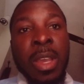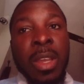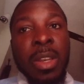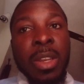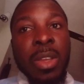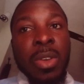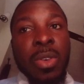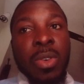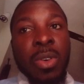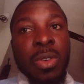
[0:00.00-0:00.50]

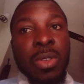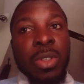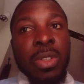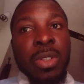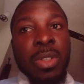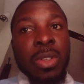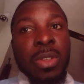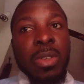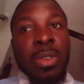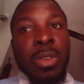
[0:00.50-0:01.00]
the
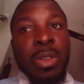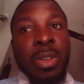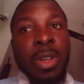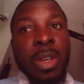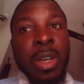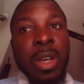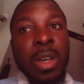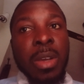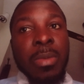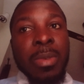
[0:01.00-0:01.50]
cost,
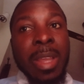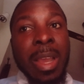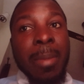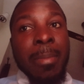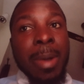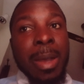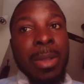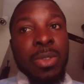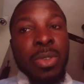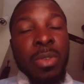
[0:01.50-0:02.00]
the
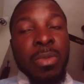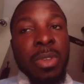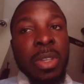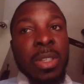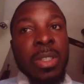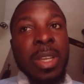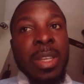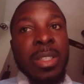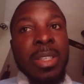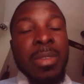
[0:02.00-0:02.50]
amount of the
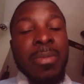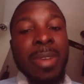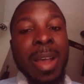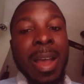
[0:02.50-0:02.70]
incentive